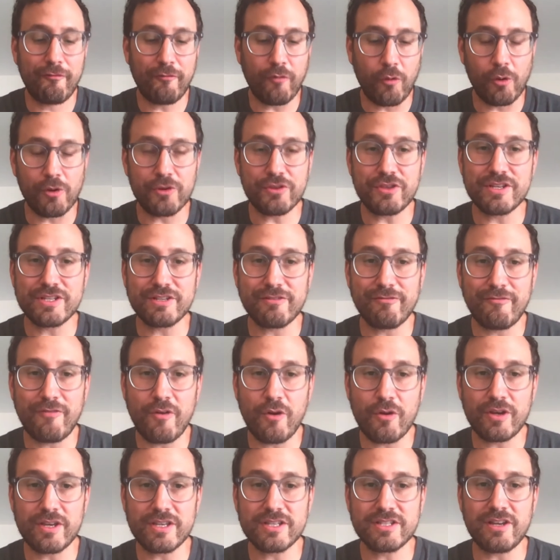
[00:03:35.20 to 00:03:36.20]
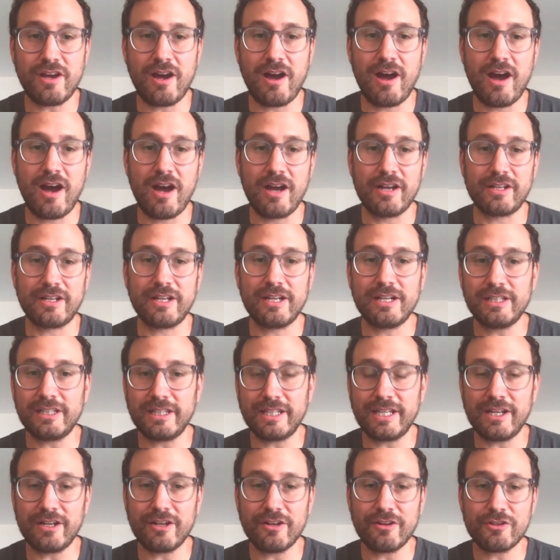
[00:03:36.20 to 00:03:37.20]
Fourth is a focus
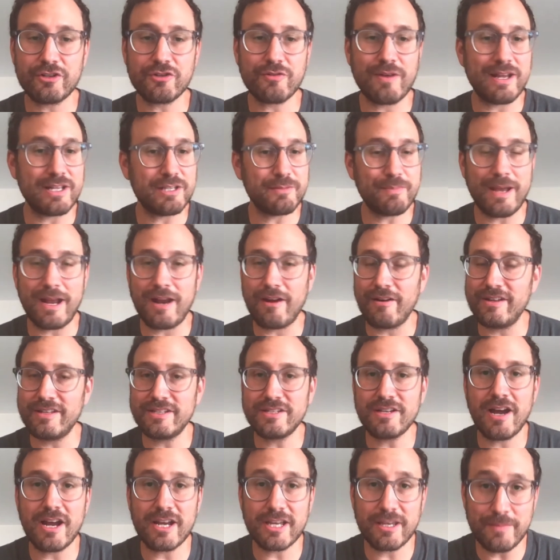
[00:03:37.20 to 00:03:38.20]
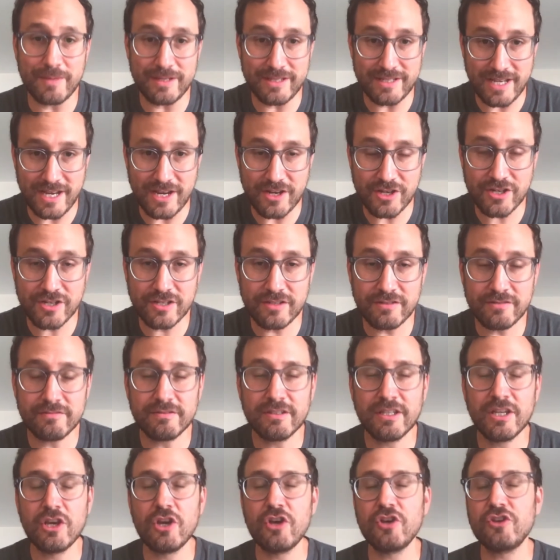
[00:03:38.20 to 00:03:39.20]
on clear, transparent
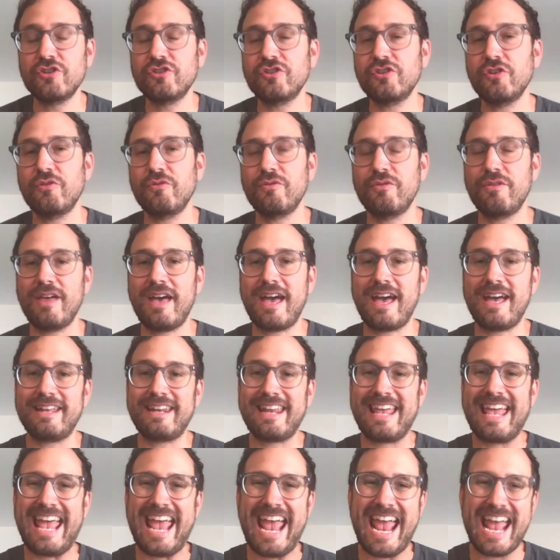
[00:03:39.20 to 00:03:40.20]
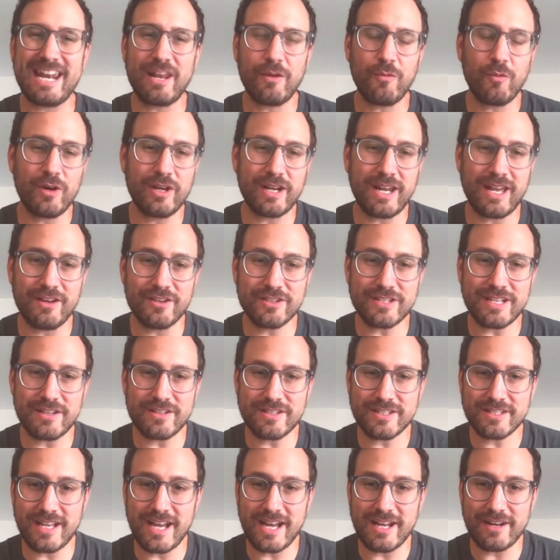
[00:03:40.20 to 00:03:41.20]
documentation so that anyone
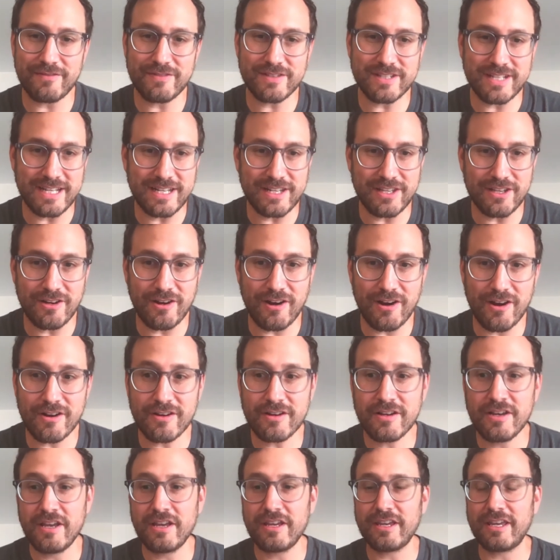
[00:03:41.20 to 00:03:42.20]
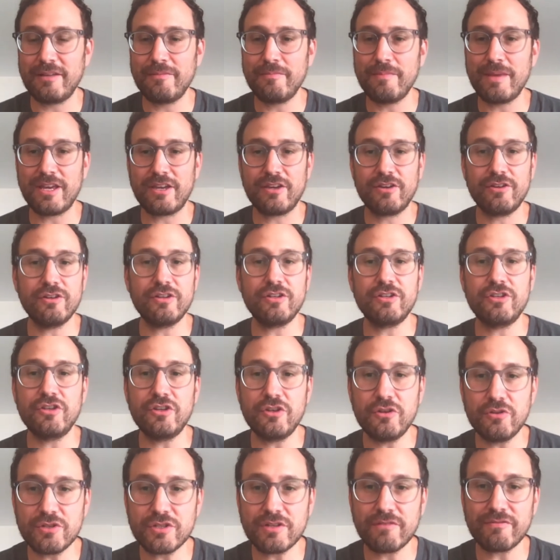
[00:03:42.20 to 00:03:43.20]
else outside of C D R can make
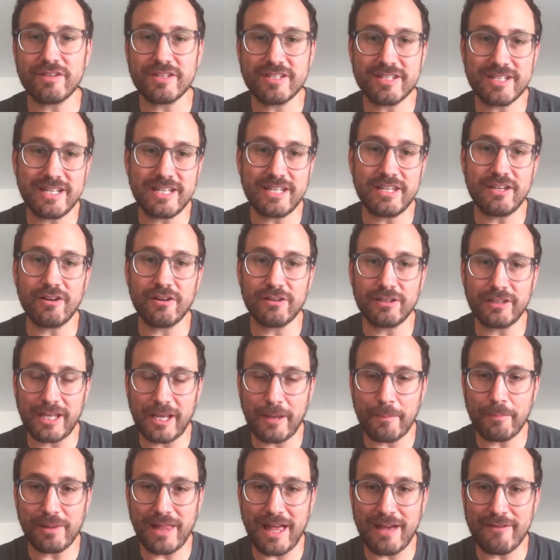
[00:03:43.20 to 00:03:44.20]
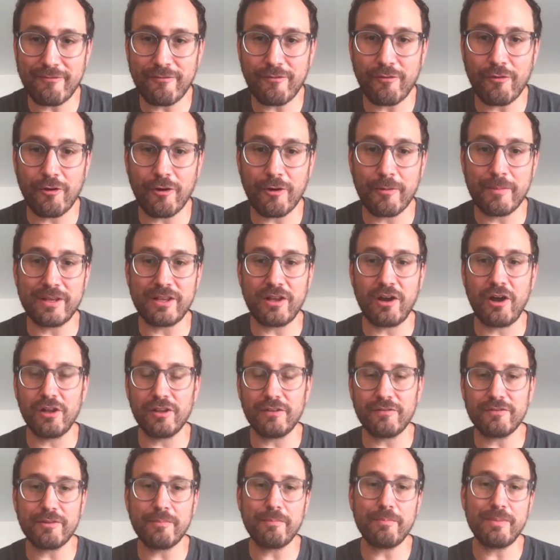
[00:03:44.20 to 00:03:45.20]
good use of the C D R Link
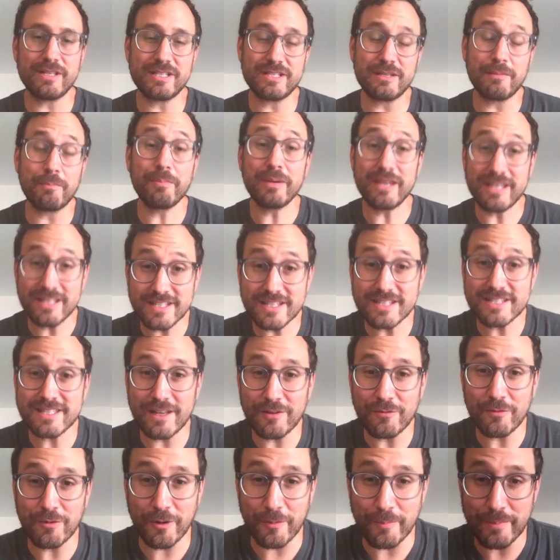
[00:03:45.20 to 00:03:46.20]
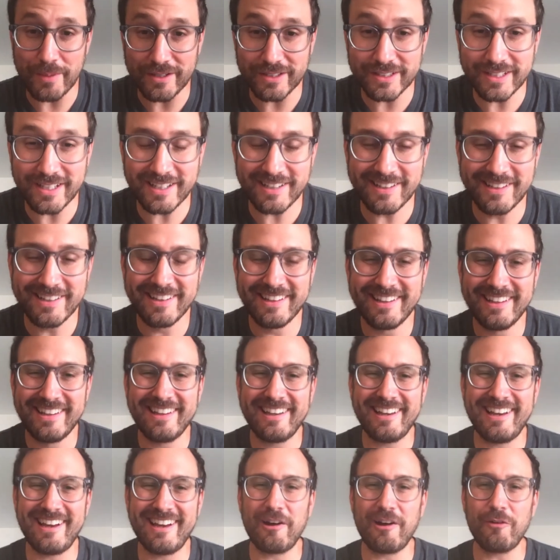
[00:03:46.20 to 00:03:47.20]
platform and all of the bits and pieces that we're building.
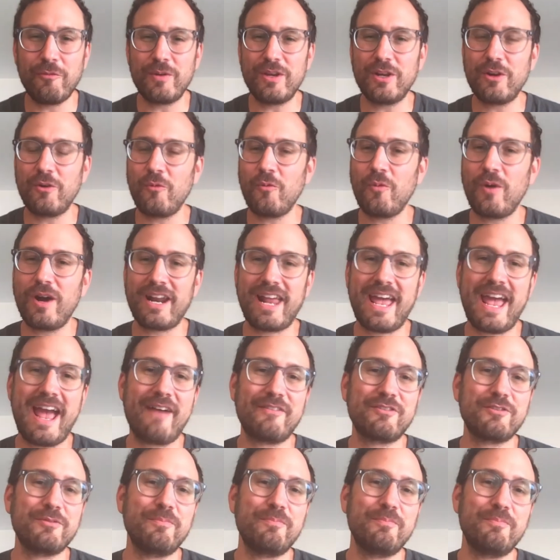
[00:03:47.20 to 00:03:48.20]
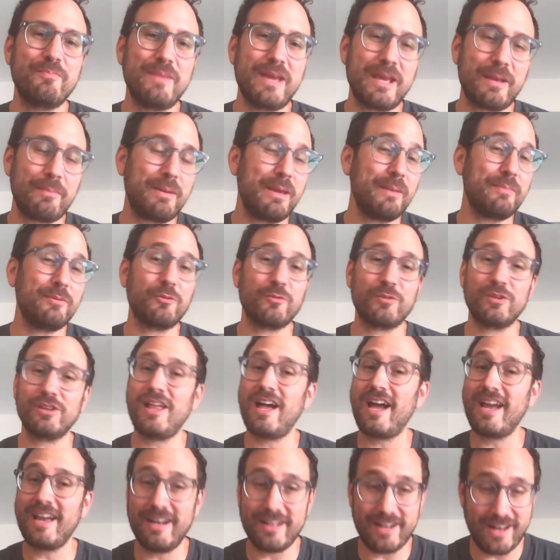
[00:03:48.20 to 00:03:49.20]
Uh, we don't want to have to make
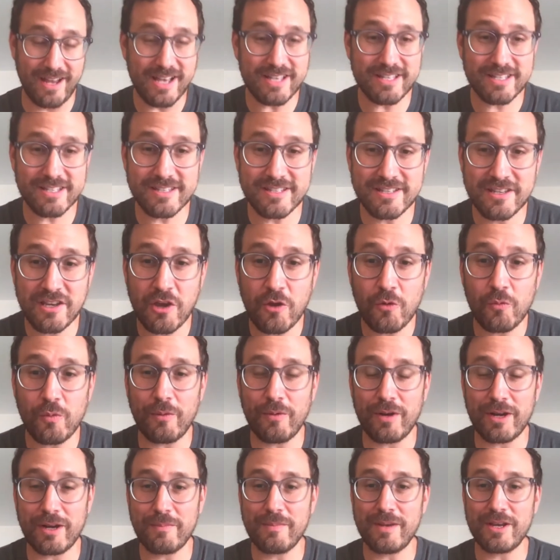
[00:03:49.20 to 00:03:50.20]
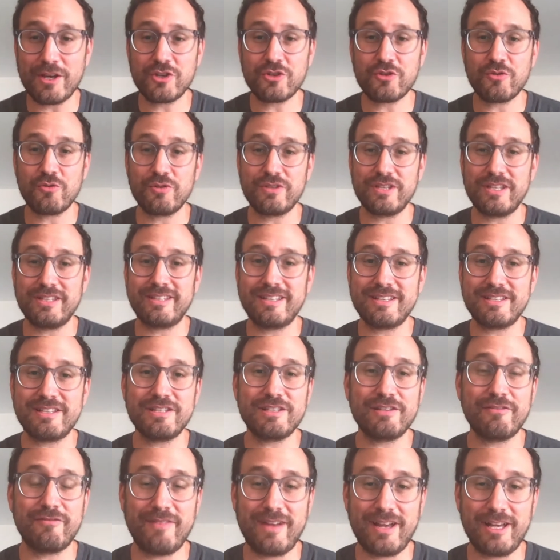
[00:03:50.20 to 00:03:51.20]
people rely on us. We want to make sure
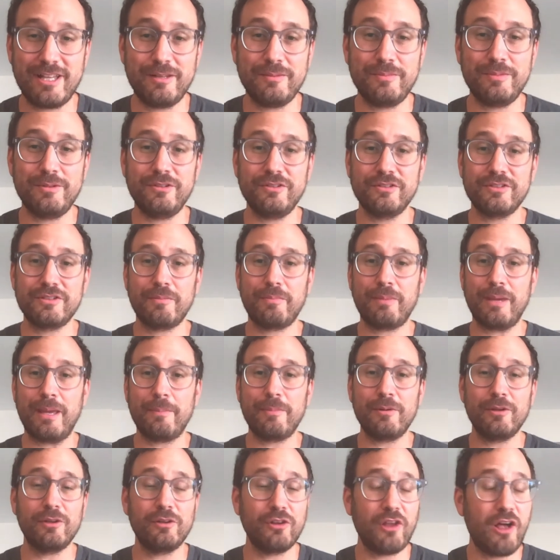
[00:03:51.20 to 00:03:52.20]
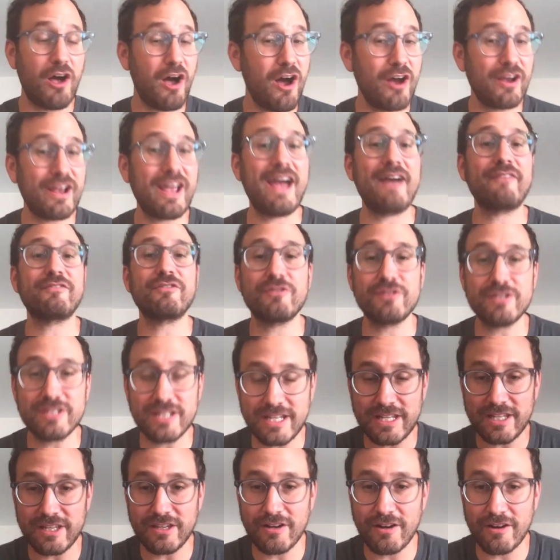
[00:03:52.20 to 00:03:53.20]
that this is available to people long
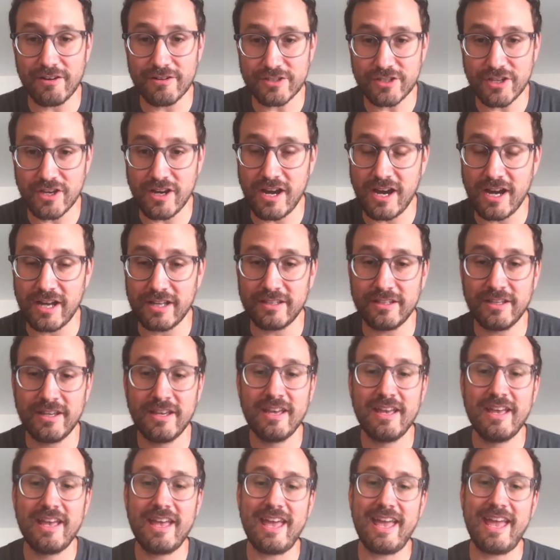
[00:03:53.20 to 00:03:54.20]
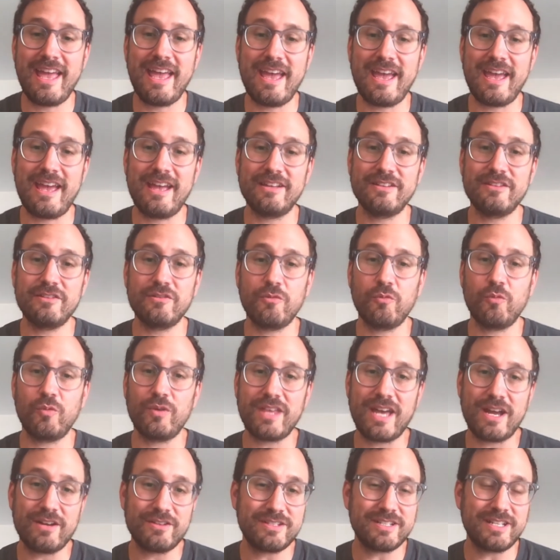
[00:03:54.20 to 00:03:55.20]
after C D R is gone
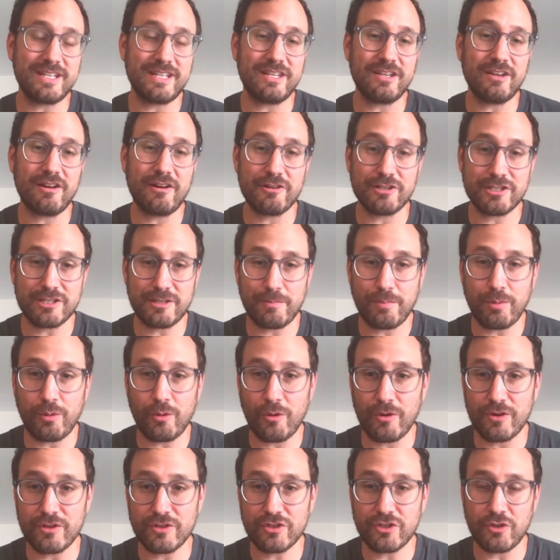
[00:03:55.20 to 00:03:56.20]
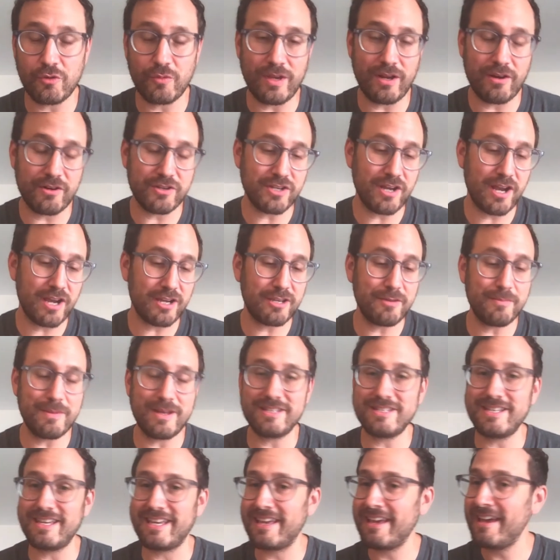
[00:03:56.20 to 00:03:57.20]
and without C D R support. So we are
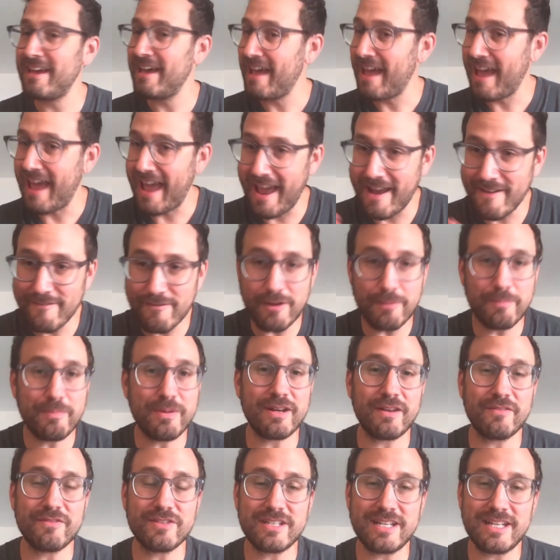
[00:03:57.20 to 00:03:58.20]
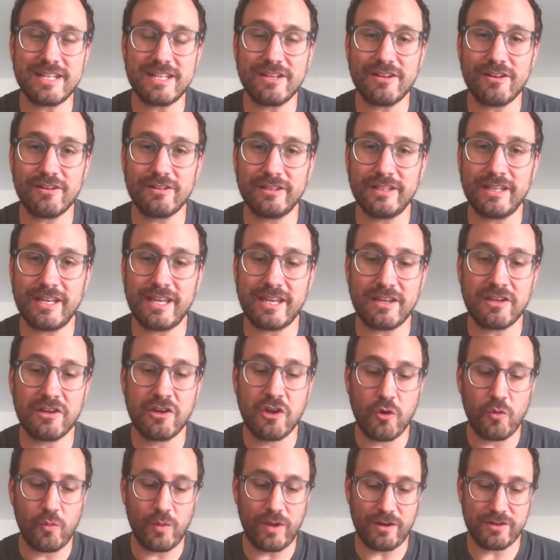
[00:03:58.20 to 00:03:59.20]
documenting every bit of C D R
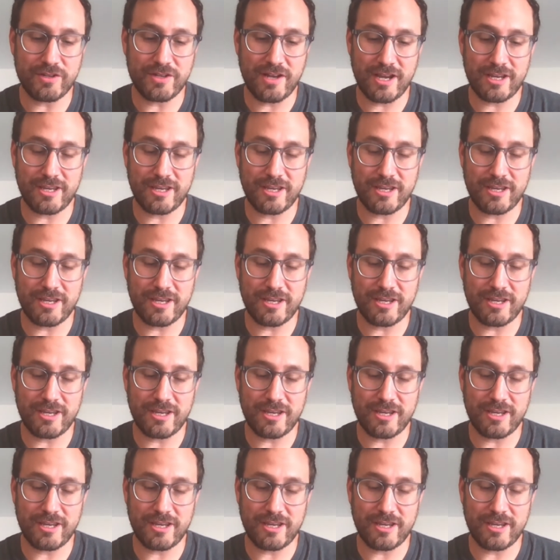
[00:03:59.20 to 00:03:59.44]
Link.